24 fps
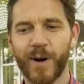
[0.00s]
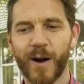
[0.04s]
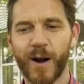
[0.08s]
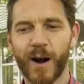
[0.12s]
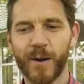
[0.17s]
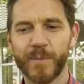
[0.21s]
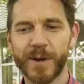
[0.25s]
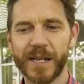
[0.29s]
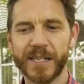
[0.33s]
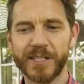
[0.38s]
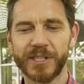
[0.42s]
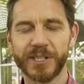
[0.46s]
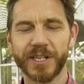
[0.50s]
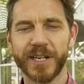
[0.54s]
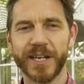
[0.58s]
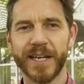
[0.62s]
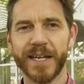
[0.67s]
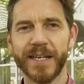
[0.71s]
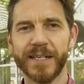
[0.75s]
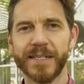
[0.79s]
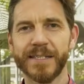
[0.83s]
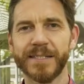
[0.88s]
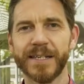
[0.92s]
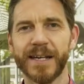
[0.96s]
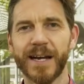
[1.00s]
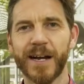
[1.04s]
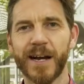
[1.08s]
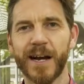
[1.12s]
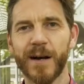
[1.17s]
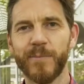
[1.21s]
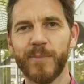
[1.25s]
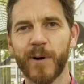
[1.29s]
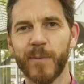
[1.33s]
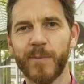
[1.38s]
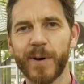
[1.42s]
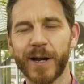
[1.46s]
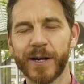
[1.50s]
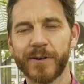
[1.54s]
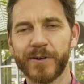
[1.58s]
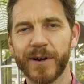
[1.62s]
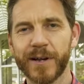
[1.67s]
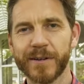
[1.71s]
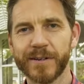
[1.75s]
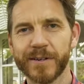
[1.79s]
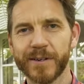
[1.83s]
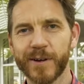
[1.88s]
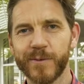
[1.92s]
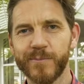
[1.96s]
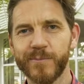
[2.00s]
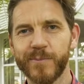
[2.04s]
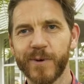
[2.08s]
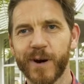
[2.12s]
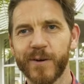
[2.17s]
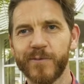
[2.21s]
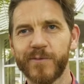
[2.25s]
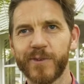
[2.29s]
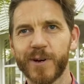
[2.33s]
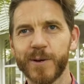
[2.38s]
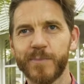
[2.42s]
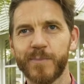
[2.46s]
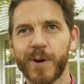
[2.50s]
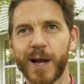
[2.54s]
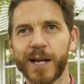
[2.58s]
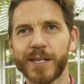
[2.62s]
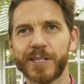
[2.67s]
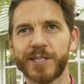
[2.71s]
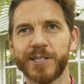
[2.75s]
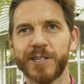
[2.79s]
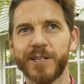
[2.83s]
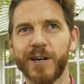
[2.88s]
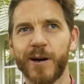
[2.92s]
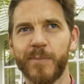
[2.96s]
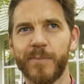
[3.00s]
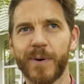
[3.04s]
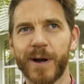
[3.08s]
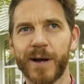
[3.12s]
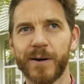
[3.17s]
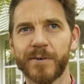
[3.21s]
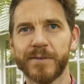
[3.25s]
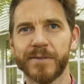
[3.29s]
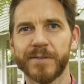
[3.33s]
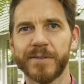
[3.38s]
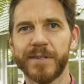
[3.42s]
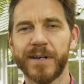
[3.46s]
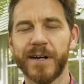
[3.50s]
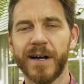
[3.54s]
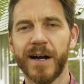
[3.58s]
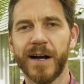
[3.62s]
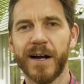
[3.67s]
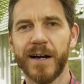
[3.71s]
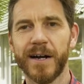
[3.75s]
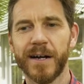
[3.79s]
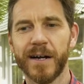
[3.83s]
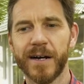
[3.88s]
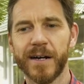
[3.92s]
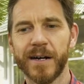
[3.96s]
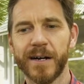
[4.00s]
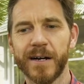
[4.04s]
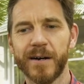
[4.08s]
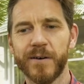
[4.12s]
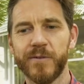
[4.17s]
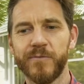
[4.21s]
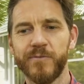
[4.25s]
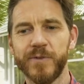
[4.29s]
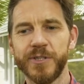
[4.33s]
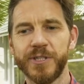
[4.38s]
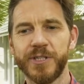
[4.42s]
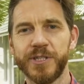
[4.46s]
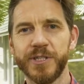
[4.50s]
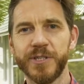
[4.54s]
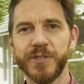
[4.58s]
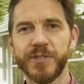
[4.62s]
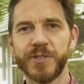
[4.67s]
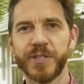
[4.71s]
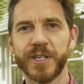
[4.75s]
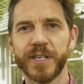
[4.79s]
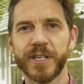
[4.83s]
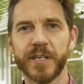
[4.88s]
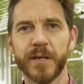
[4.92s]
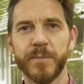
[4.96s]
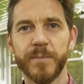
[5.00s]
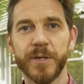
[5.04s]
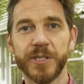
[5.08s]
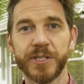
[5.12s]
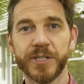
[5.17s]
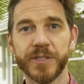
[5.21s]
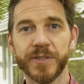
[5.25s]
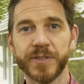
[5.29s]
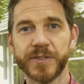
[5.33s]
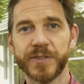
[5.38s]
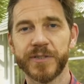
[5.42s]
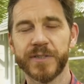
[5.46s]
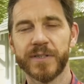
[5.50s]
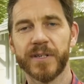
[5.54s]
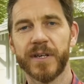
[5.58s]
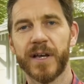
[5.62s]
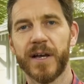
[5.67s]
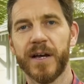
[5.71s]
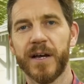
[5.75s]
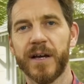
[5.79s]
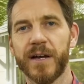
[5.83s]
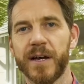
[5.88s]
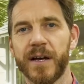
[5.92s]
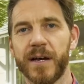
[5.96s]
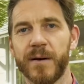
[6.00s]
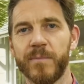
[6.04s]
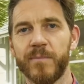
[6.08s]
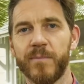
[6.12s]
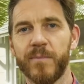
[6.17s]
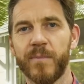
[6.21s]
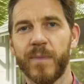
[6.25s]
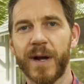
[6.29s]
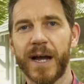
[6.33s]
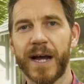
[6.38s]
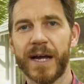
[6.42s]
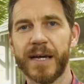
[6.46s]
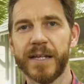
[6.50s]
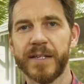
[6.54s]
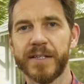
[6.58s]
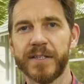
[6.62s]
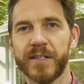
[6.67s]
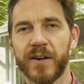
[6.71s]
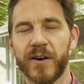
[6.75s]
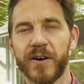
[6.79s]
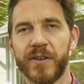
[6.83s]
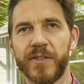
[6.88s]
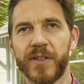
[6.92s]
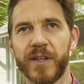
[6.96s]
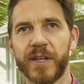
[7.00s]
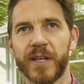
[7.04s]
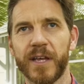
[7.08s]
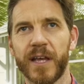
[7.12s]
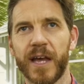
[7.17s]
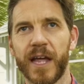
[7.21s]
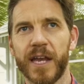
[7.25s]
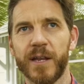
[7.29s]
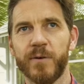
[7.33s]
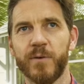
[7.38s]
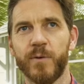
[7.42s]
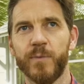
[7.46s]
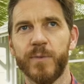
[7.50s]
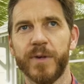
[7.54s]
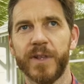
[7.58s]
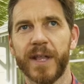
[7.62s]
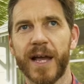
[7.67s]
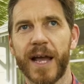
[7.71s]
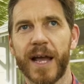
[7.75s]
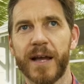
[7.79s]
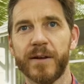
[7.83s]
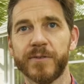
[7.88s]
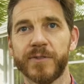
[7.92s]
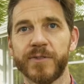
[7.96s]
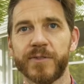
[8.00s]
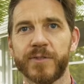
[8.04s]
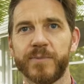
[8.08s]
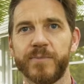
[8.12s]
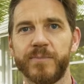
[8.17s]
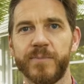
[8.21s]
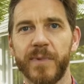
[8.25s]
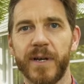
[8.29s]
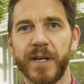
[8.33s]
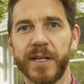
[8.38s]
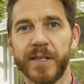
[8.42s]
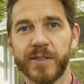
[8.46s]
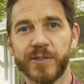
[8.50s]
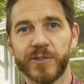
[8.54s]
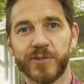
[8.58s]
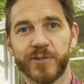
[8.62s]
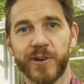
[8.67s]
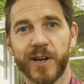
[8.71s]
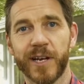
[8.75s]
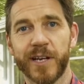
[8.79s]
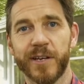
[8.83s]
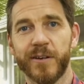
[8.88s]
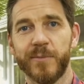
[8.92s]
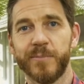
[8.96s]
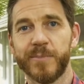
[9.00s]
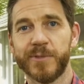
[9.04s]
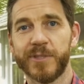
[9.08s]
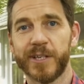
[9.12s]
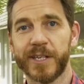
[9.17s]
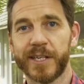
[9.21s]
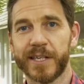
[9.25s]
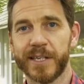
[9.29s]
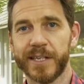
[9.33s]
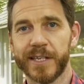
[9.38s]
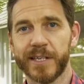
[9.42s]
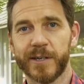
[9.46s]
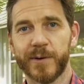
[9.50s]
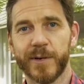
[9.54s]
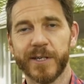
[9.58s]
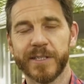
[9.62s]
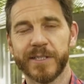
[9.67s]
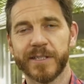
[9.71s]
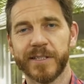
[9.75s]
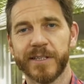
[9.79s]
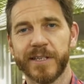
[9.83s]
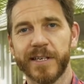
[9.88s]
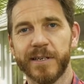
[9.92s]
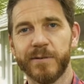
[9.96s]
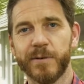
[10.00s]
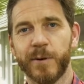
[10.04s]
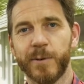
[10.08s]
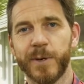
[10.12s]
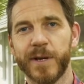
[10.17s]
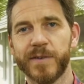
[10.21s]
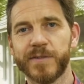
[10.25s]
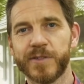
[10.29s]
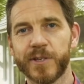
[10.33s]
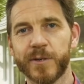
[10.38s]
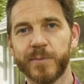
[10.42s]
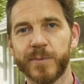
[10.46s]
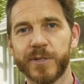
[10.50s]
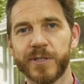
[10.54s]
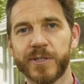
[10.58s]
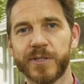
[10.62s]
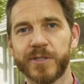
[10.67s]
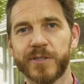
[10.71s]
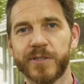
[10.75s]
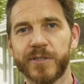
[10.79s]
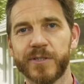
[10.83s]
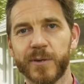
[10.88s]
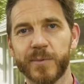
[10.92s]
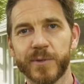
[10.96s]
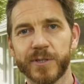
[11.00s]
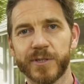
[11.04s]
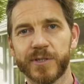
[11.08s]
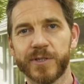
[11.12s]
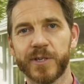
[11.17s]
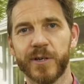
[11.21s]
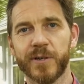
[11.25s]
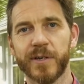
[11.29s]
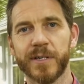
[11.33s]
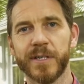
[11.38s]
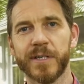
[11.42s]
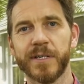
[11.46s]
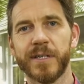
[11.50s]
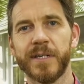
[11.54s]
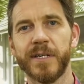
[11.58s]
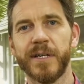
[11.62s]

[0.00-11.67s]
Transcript: I'm an engineer by background, and I'm very passionate about reducing emissions, and I think anyone with a house in Australia, and particularly in Queensland here where we have so much solar,